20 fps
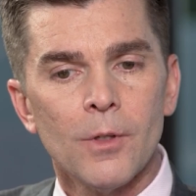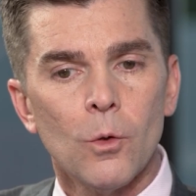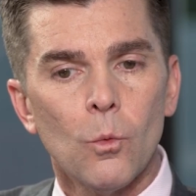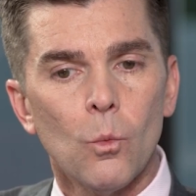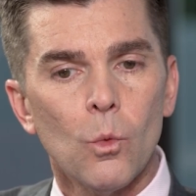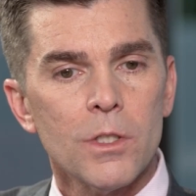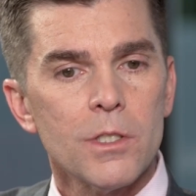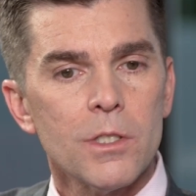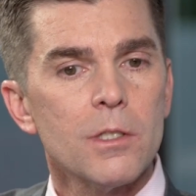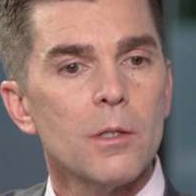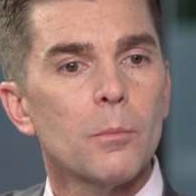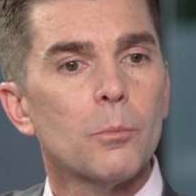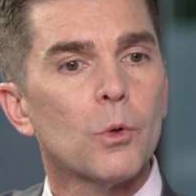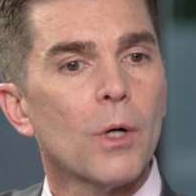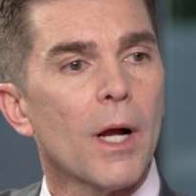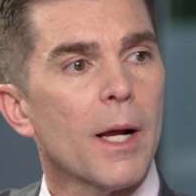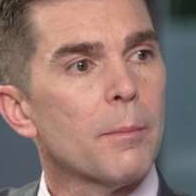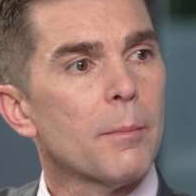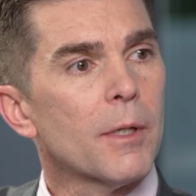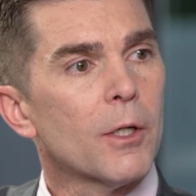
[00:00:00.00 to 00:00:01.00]
what's the
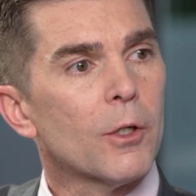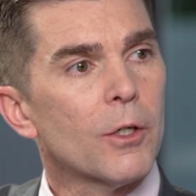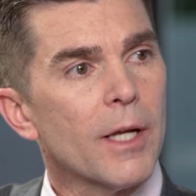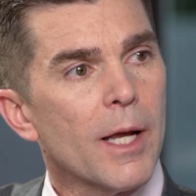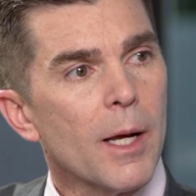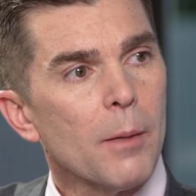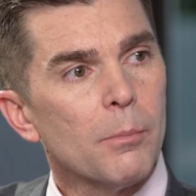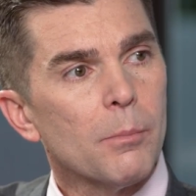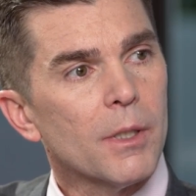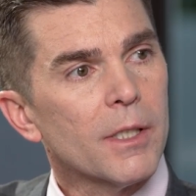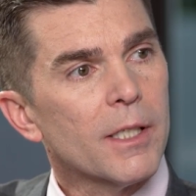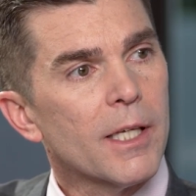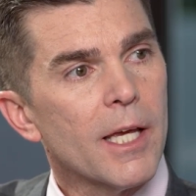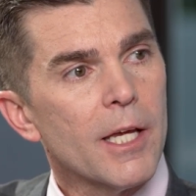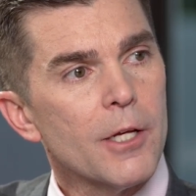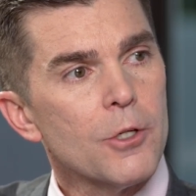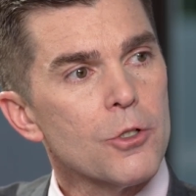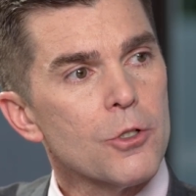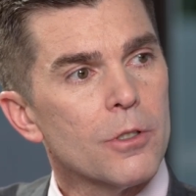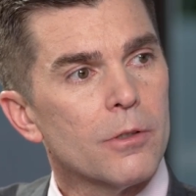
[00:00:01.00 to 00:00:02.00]
primary
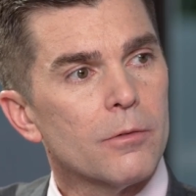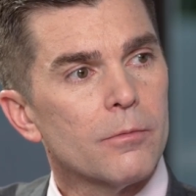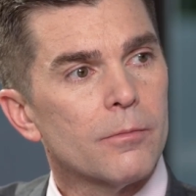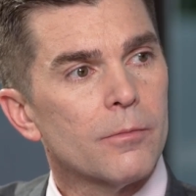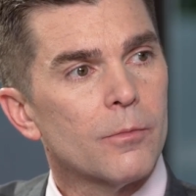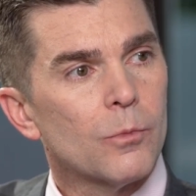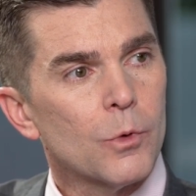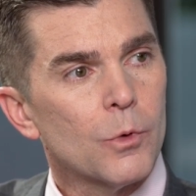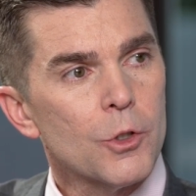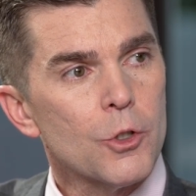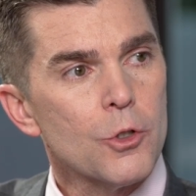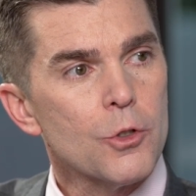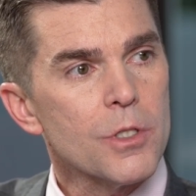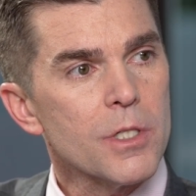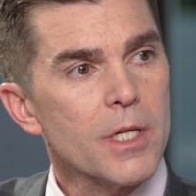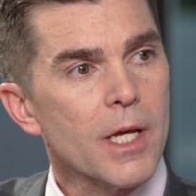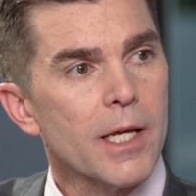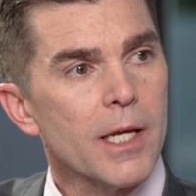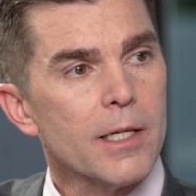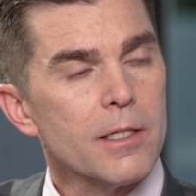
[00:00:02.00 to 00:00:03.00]
application, would you
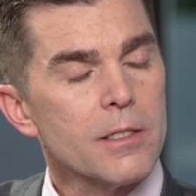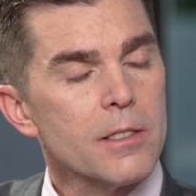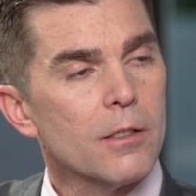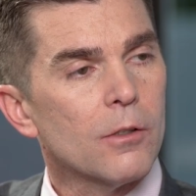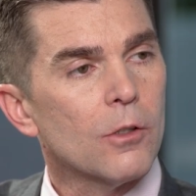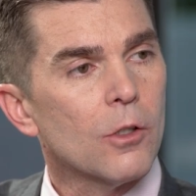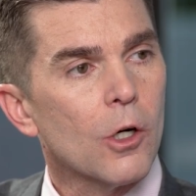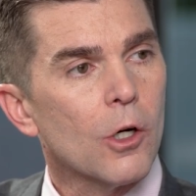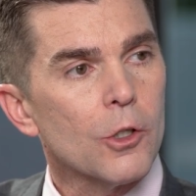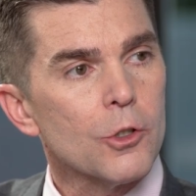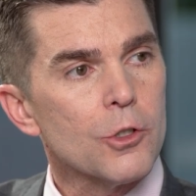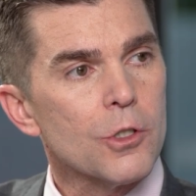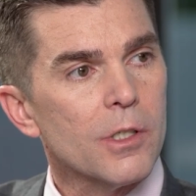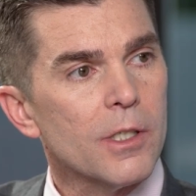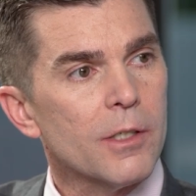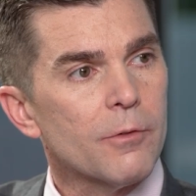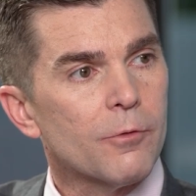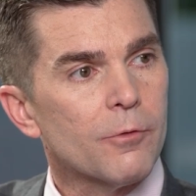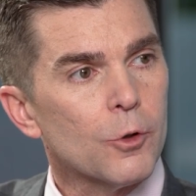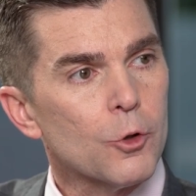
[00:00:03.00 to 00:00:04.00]
say? Is it
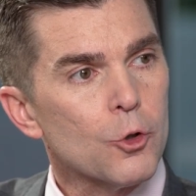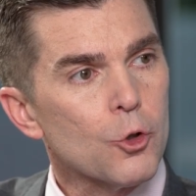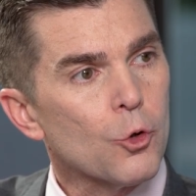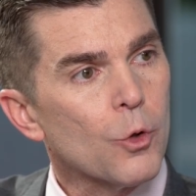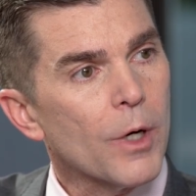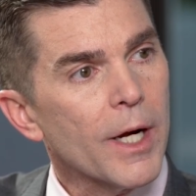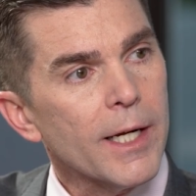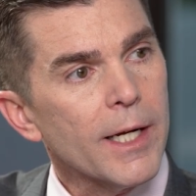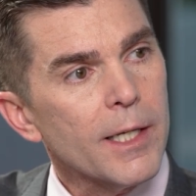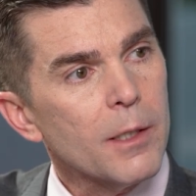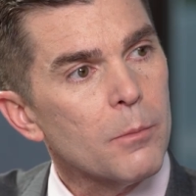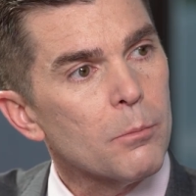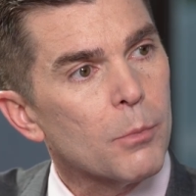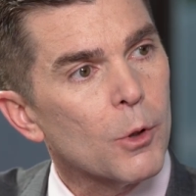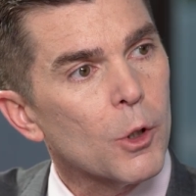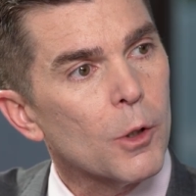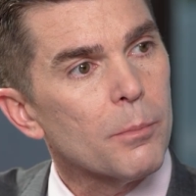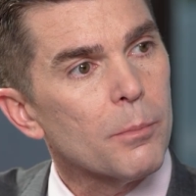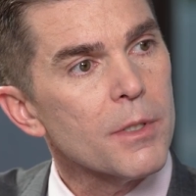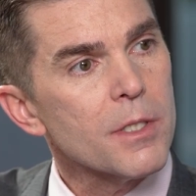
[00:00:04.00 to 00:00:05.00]
largely for training
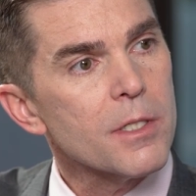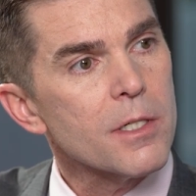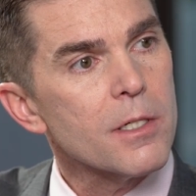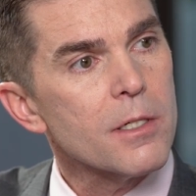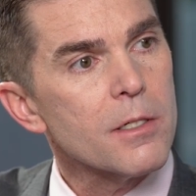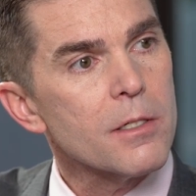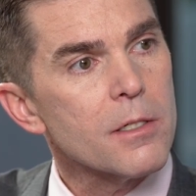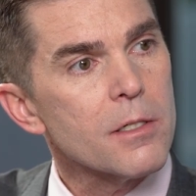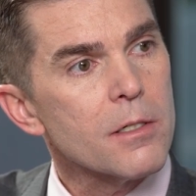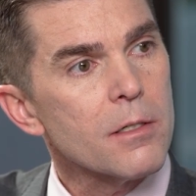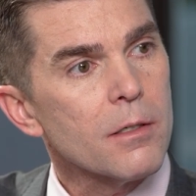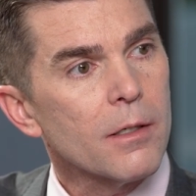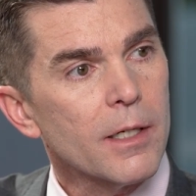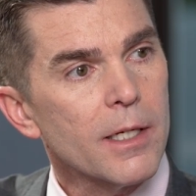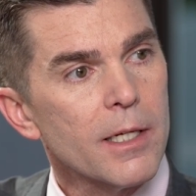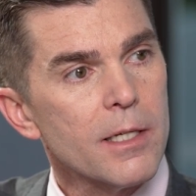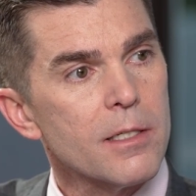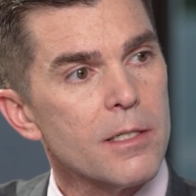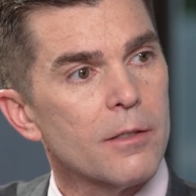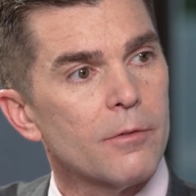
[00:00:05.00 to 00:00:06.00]
purposes?
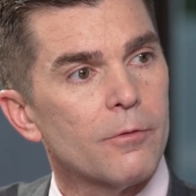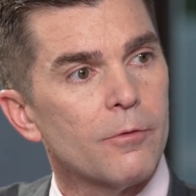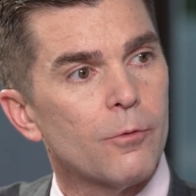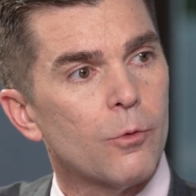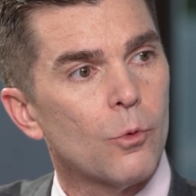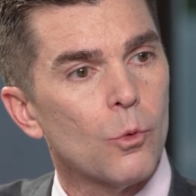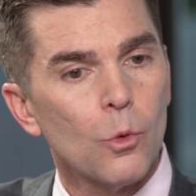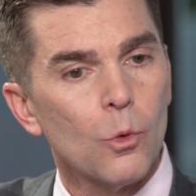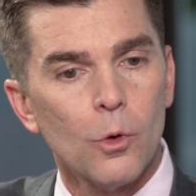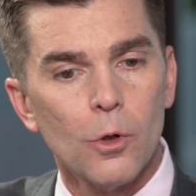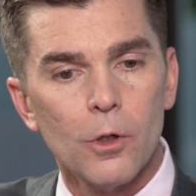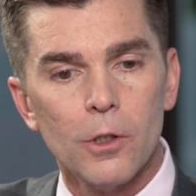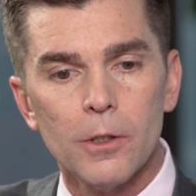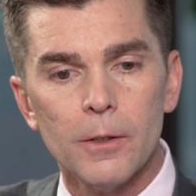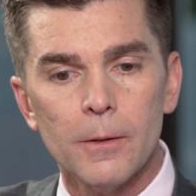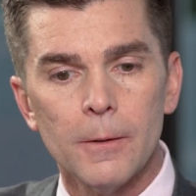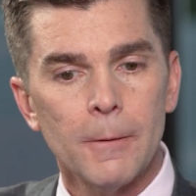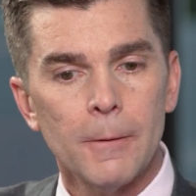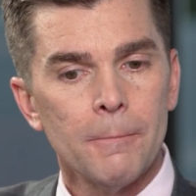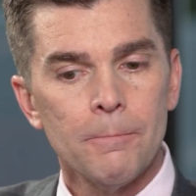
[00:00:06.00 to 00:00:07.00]
Is it
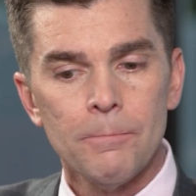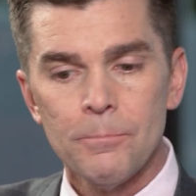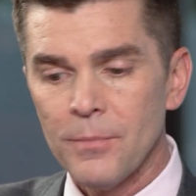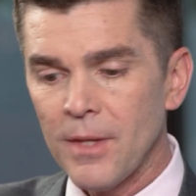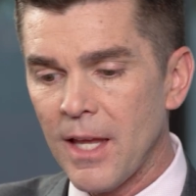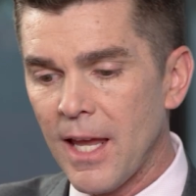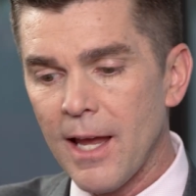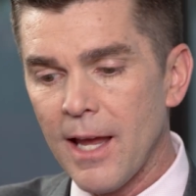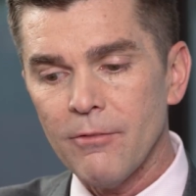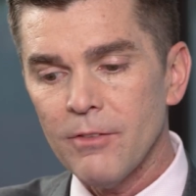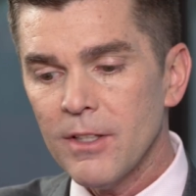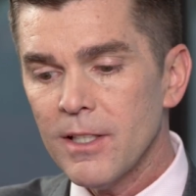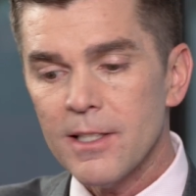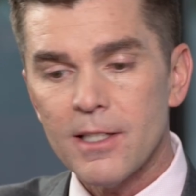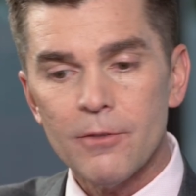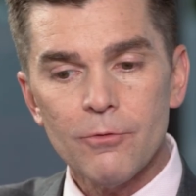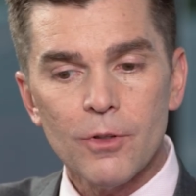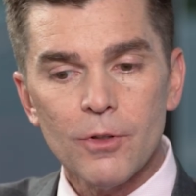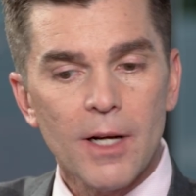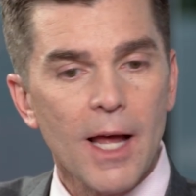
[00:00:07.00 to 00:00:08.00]
for having
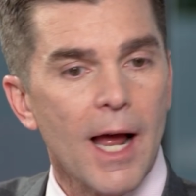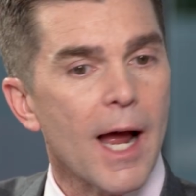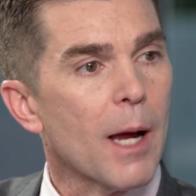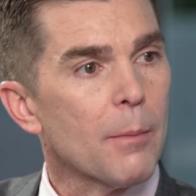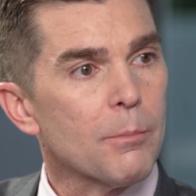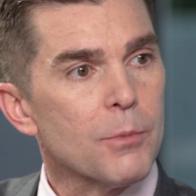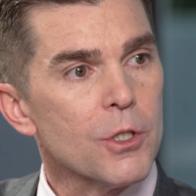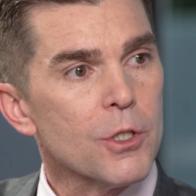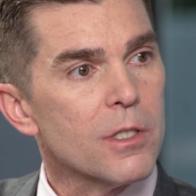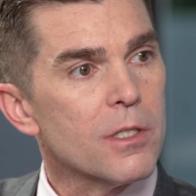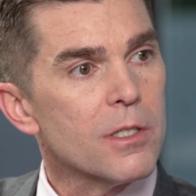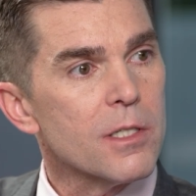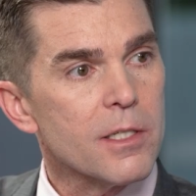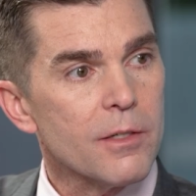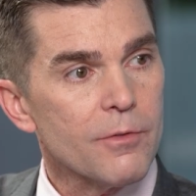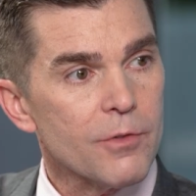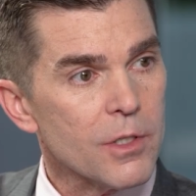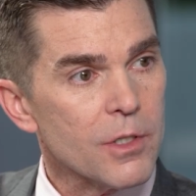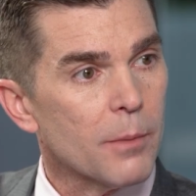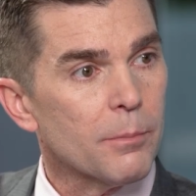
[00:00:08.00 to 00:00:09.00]
different options
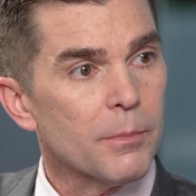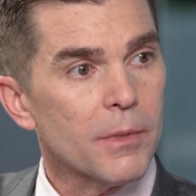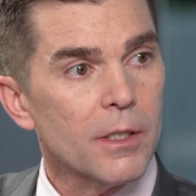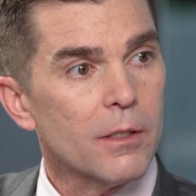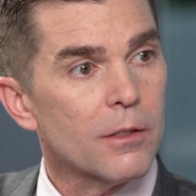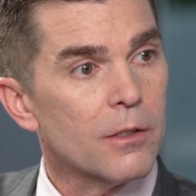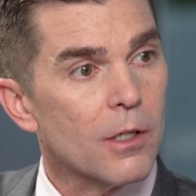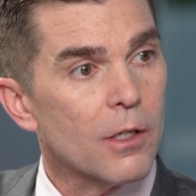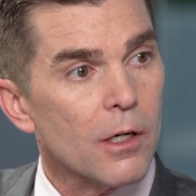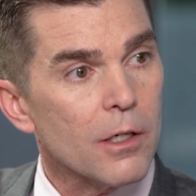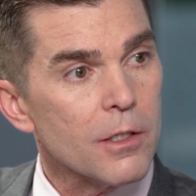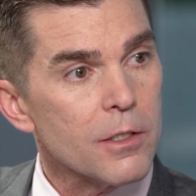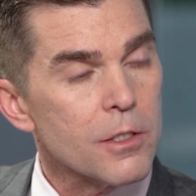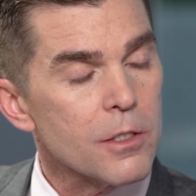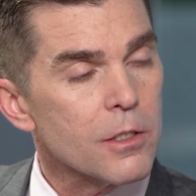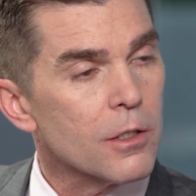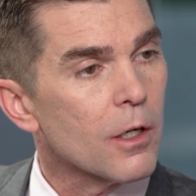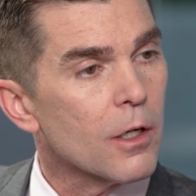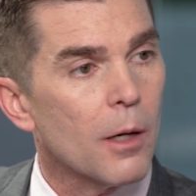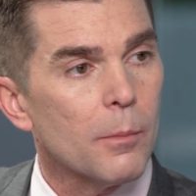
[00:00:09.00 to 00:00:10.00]
if something
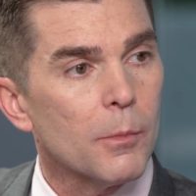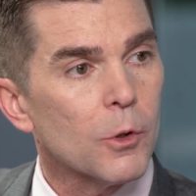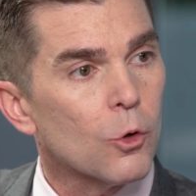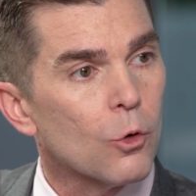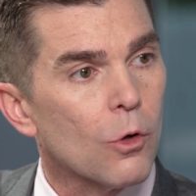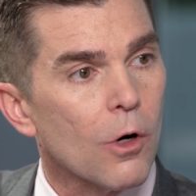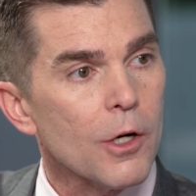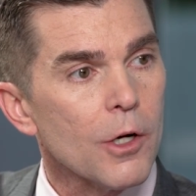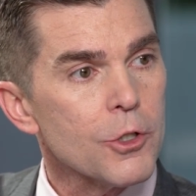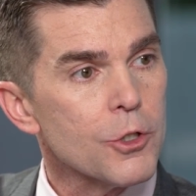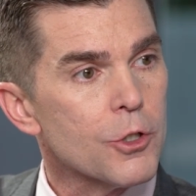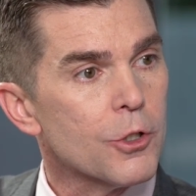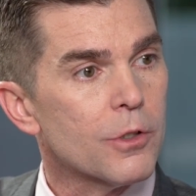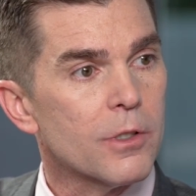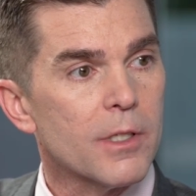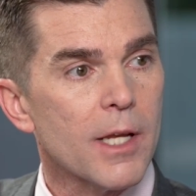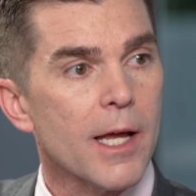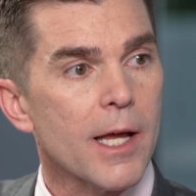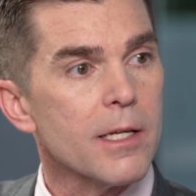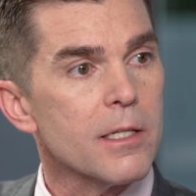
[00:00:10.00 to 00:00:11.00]
does come across your
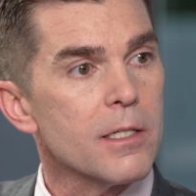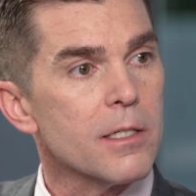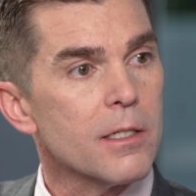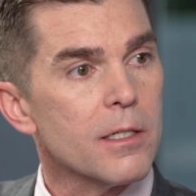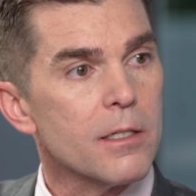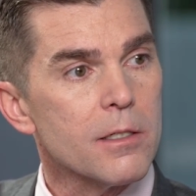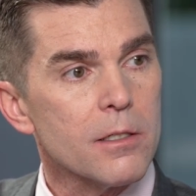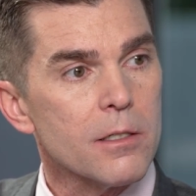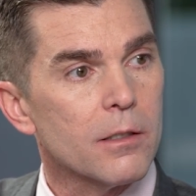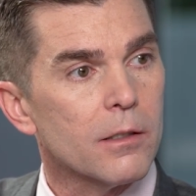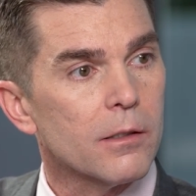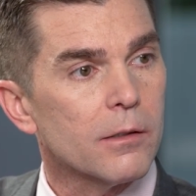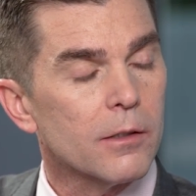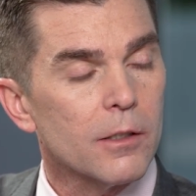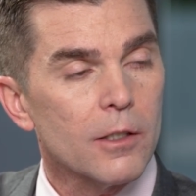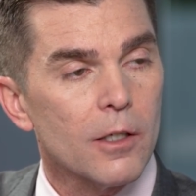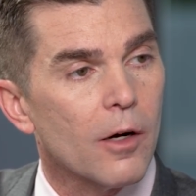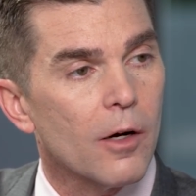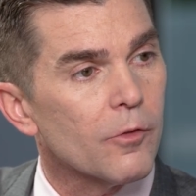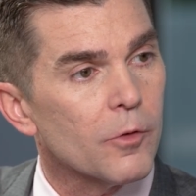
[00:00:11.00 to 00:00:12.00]
desk as a
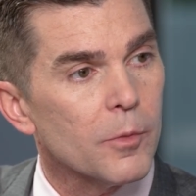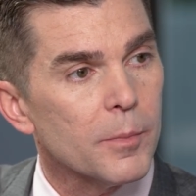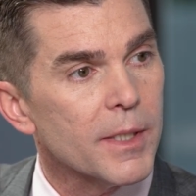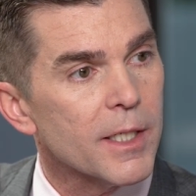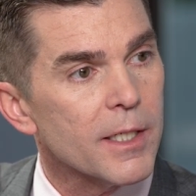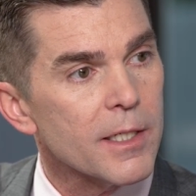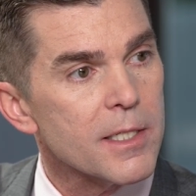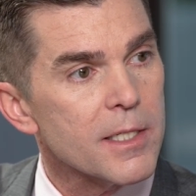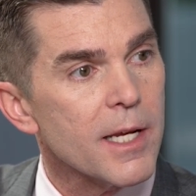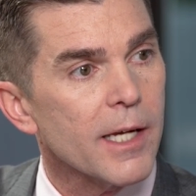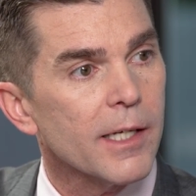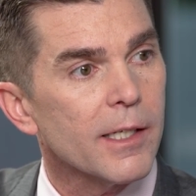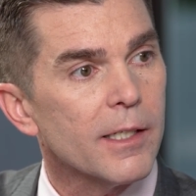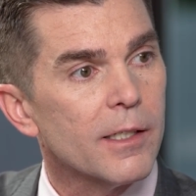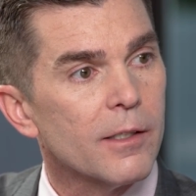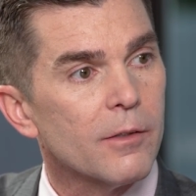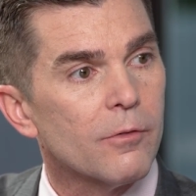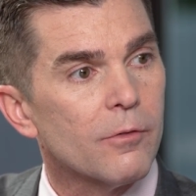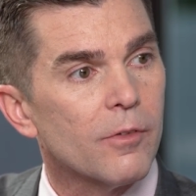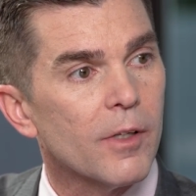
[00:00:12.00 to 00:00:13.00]
government
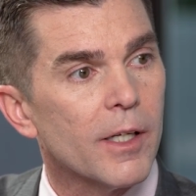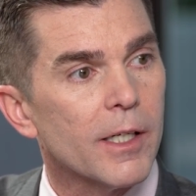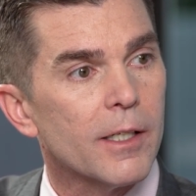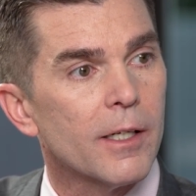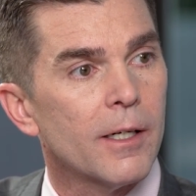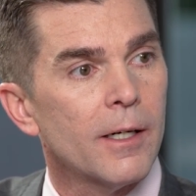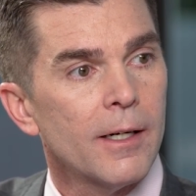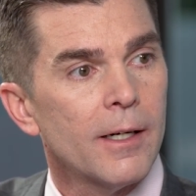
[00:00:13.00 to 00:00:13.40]
executive? Like,